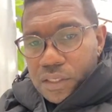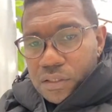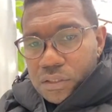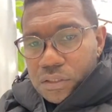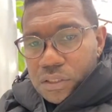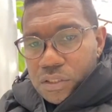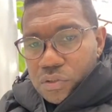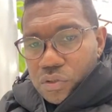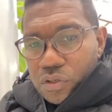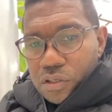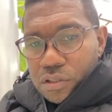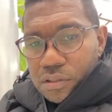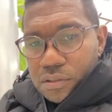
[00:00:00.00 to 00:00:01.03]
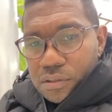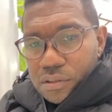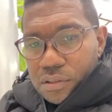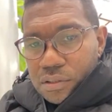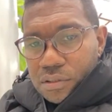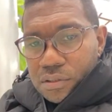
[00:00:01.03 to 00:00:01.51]
See you.
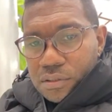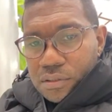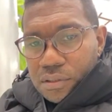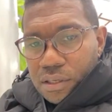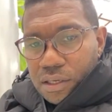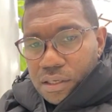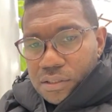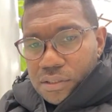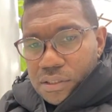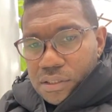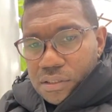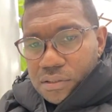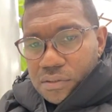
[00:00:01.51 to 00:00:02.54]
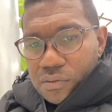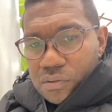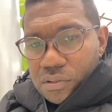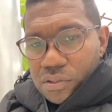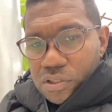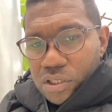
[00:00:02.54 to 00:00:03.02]
See,
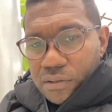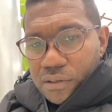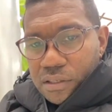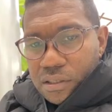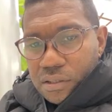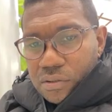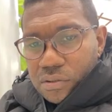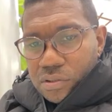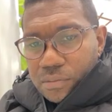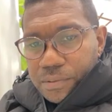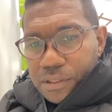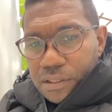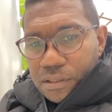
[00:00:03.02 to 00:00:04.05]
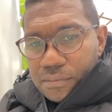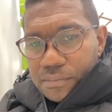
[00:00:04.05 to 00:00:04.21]
you're sharing a good topic now.